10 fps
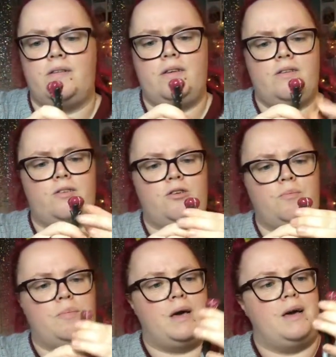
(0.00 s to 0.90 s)
this top
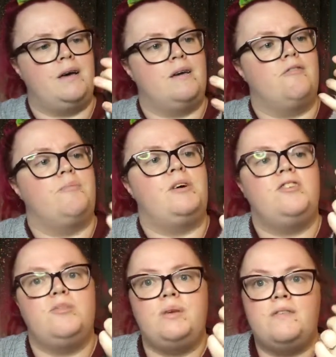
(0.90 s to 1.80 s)
bit, it
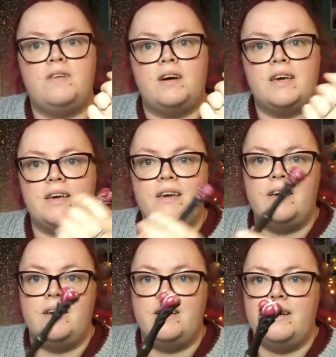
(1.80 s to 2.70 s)
reminds me of like,
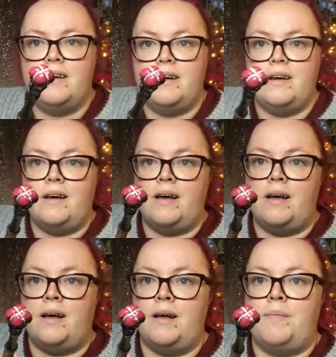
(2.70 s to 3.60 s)

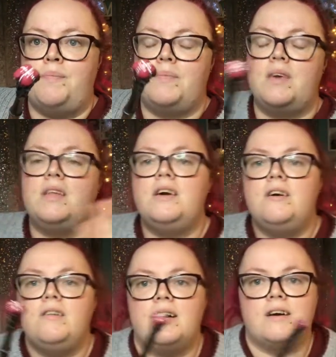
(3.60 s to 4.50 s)
you
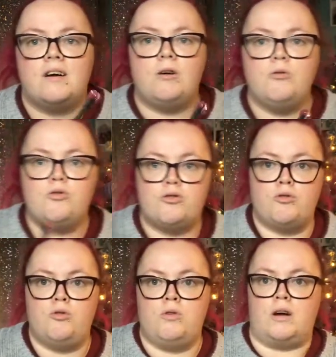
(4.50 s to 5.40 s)
know, like old
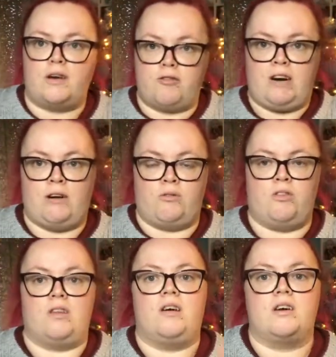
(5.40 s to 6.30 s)
school like crowns
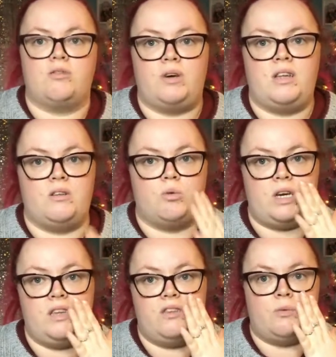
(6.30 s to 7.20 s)
that like
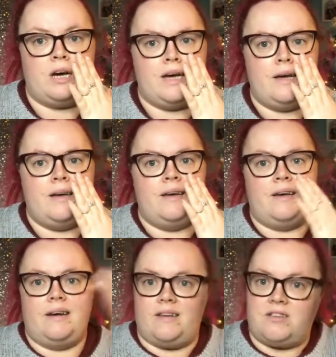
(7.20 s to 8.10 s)
queens wear,
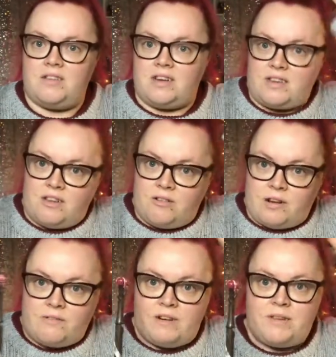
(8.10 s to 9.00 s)
and it's got like the little
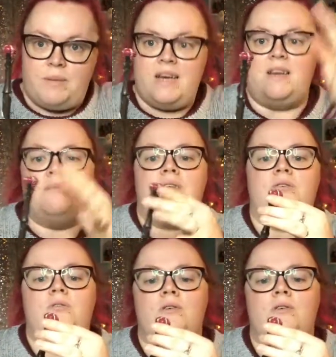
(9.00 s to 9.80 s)
like red bit in the middle.